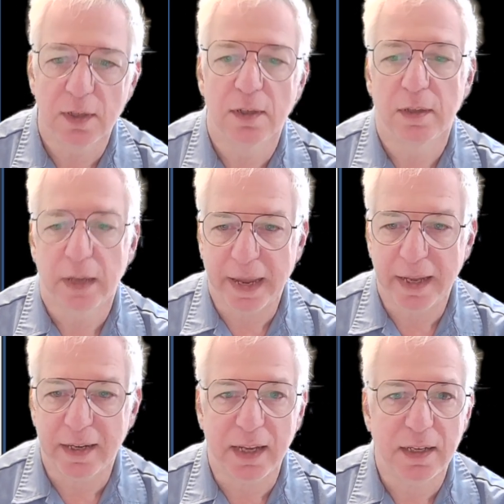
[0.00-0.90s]
And
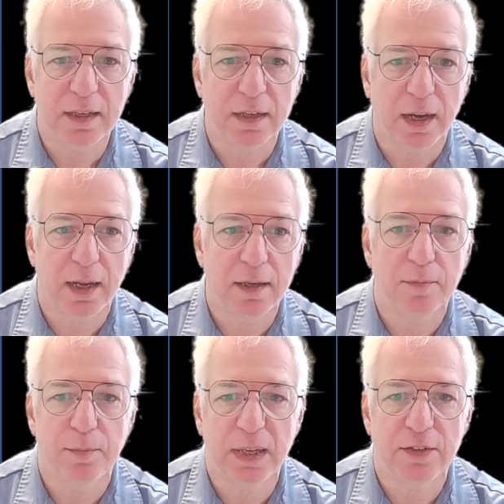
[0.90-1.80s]
89
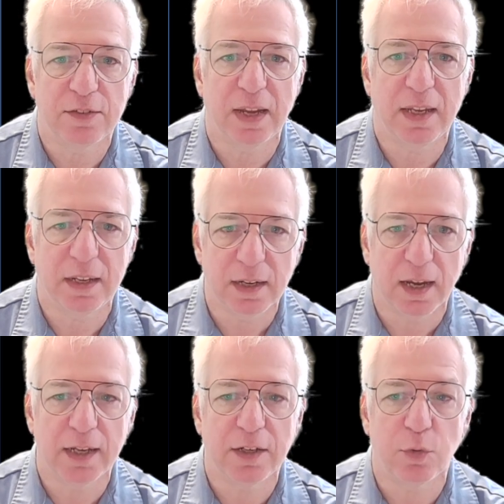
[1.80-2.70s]
means
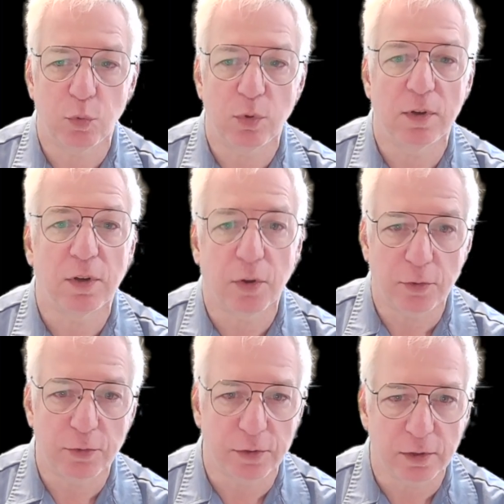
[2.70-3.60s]
89 or
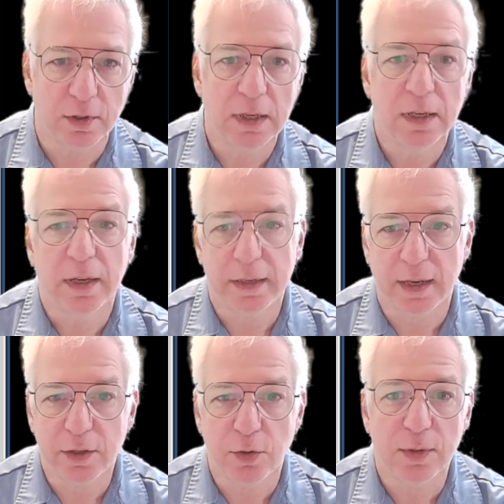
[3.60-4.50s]
older. And I
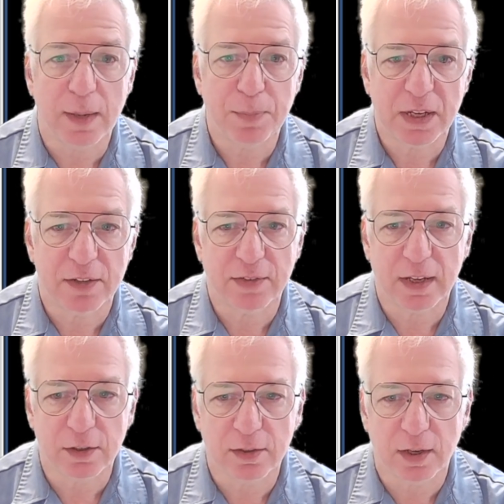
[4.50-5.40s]
know that because I
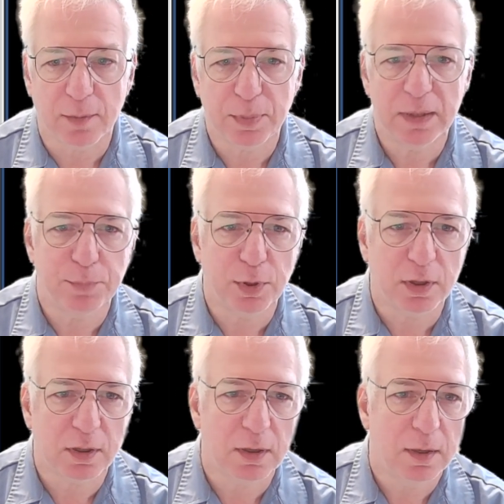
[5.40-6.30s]
looked it up in the book.
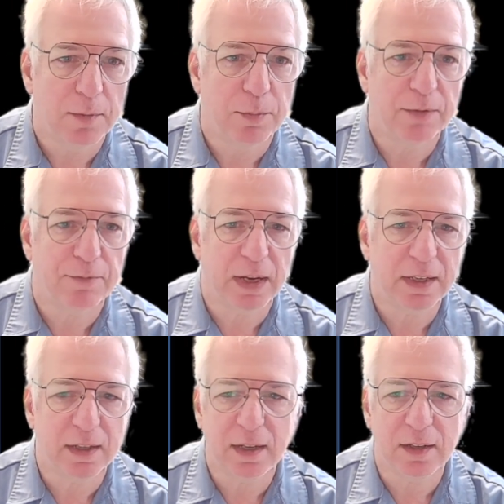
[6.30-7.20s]
But if I
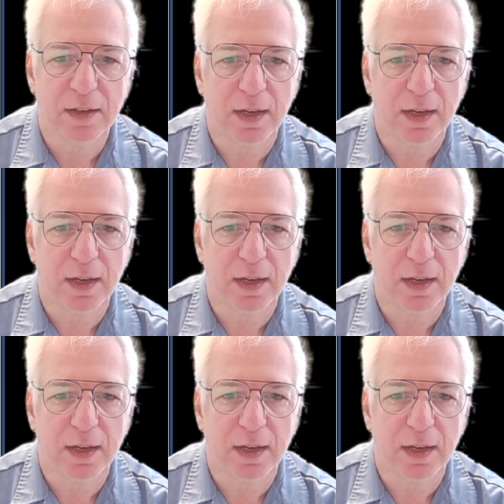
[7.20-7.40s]
didn't, I could